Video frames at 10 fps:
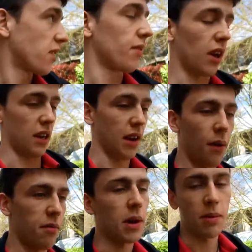of like
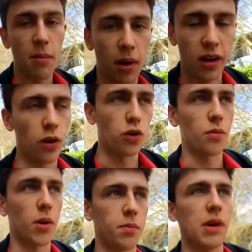however many people, like 100
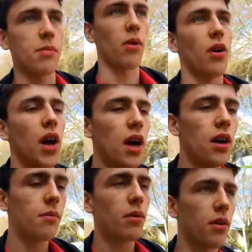plus people,
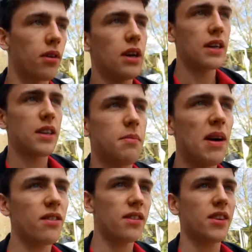but it's
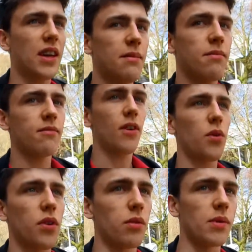about the same
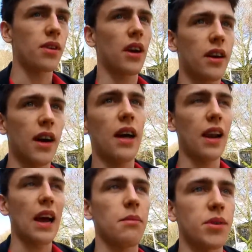volume as like our
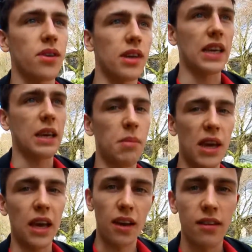labs in
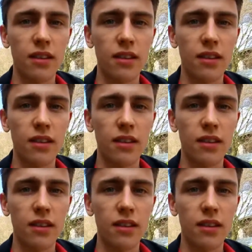EB,